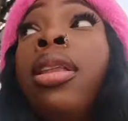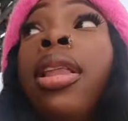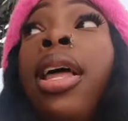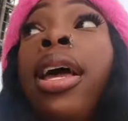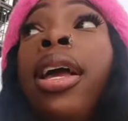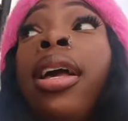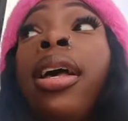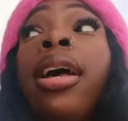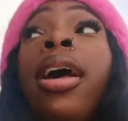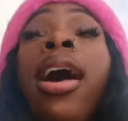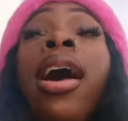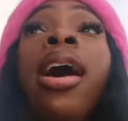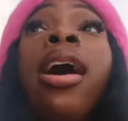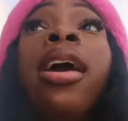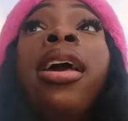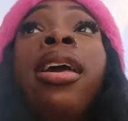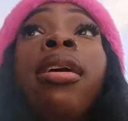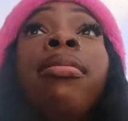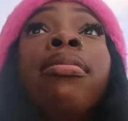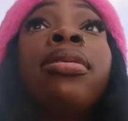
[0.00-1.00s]
Like,
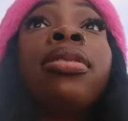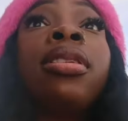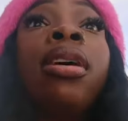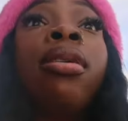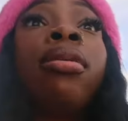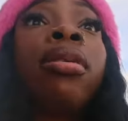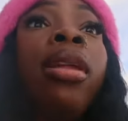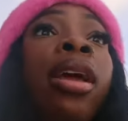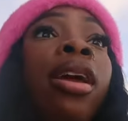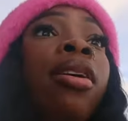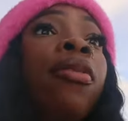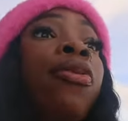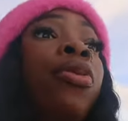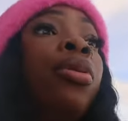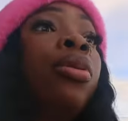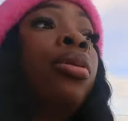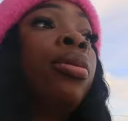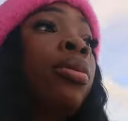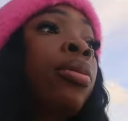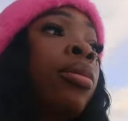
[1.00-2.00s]
I am so
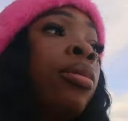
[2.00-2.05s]
thankful.